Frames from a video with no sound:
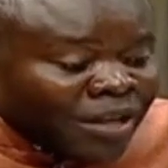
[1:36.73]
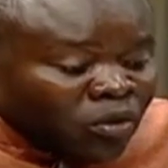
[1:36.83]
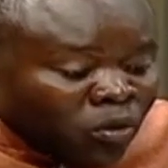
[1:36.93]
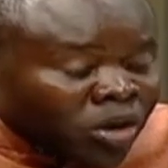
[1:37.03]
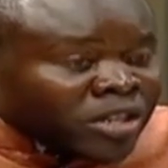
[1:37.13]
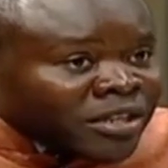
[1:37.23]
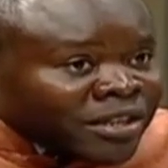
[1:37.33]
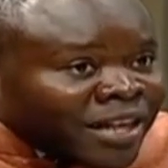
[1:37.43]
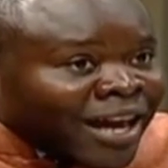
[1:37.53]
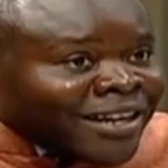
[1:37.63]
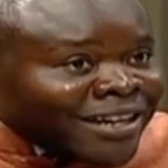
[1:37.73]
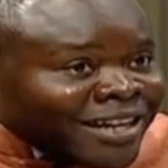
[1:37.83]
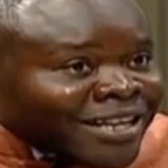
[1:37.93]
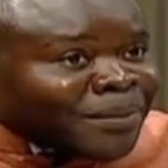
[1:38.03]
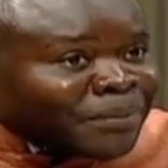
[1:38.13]
What that
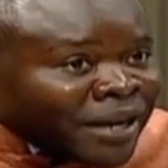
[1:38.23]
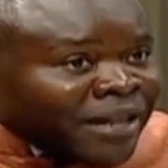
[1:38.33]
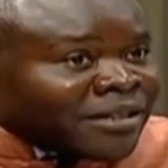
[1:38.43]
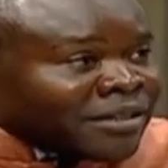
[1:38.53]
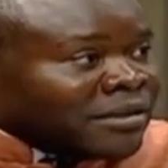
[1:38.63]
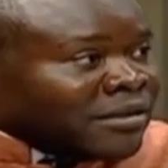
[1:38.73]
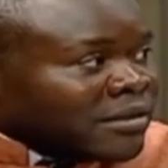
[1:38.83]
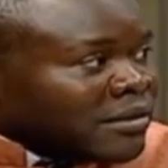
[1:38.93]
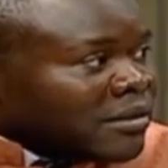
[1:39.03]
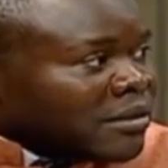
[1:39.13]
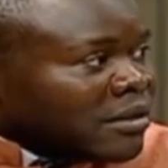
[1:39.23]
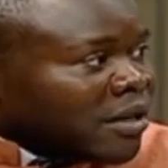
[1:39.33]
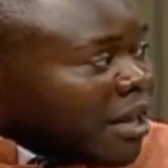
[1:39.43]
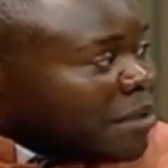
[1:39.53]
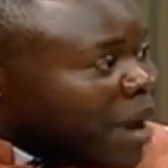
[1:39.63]
interprets,
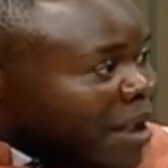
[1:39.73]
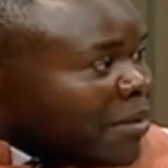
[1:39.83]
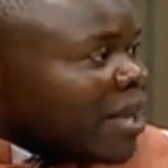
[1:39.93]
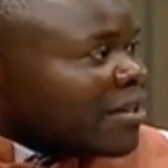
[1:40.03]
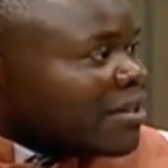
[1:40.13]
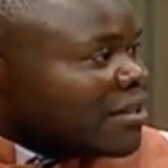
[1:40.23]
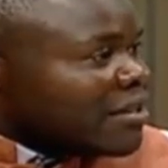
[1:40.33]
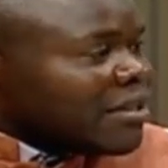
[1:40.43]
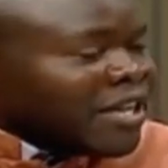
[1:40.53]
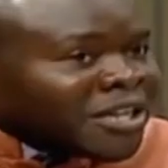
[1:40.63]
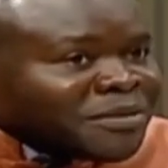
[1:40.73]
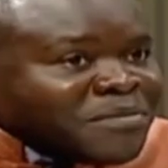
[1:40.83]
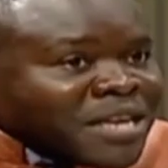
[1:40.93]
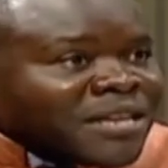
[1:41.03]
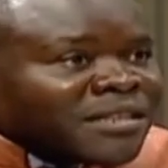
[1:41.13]
in my mind, it
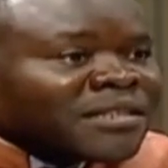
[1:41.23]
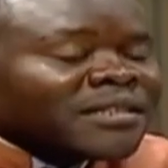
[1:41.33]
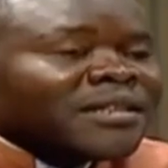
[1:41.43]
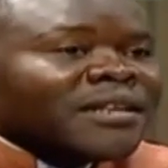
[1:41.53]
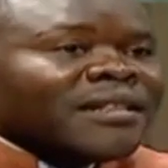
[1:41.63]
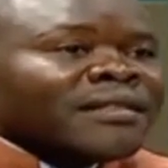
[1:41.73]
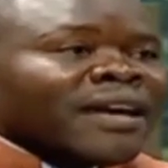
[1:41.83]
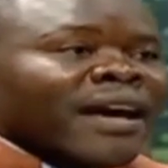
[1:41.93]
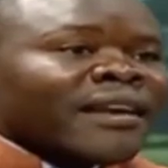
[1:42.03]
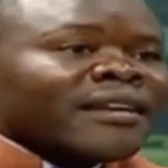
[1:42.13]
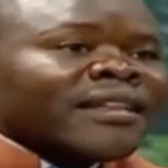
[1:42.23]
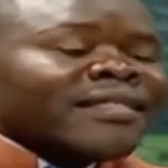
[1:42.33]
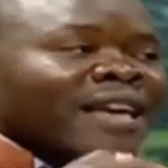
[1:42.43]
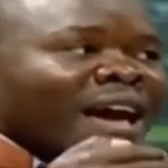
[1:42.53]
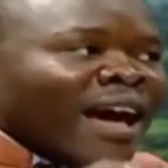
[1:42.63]
means that
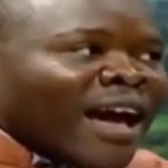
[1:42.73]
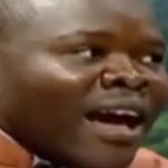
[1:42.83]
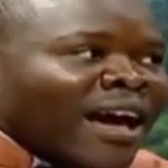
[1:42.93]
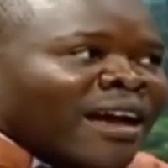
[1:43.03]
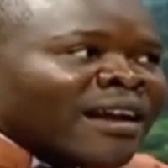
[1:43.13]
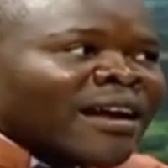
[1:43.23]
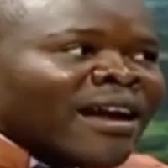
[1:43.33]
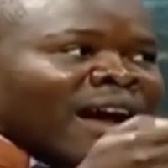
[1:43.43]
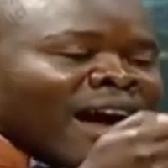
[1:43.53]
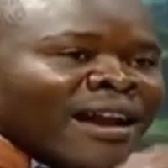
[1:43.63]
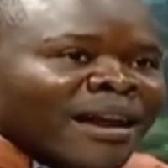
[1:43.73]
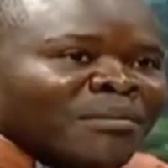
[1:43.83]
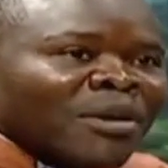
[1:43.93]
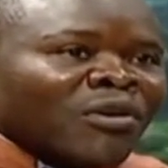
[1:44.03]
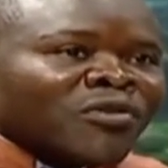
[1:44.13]
there are a
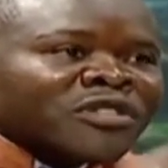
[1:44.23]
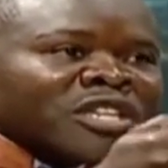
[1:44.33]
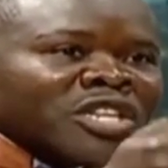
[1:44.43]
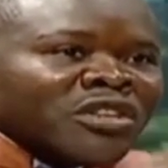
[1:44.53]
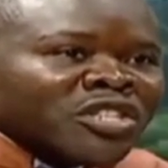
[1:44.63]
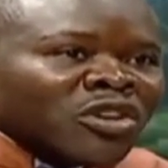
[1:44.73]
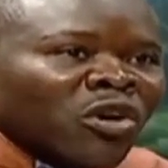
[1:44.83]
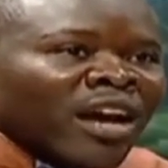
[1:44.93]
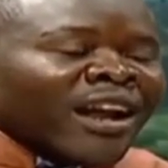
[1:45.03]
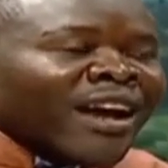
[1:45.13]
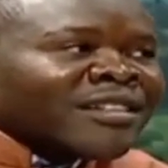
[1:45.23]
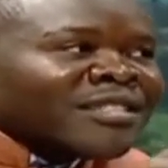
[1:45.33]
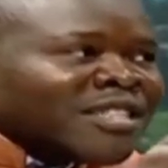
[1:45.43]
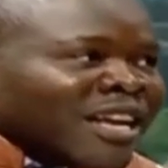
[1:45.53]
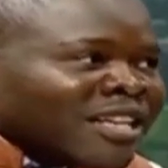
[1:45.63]
number of security organ and
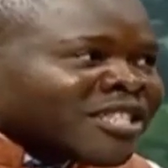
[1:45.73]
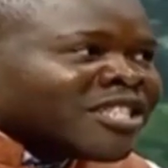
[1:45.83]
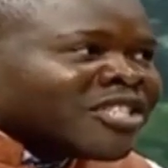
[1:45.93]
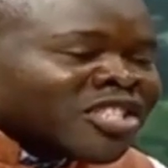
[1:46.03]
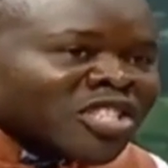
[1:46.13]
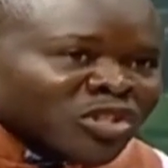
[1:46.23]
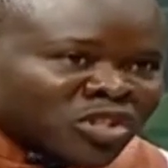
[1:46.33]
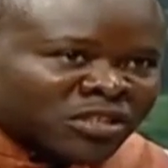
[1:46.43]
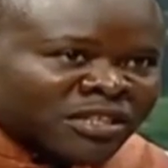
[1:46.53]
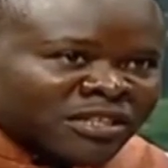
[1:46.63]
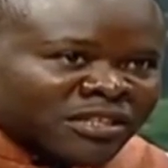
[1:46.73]
state institutions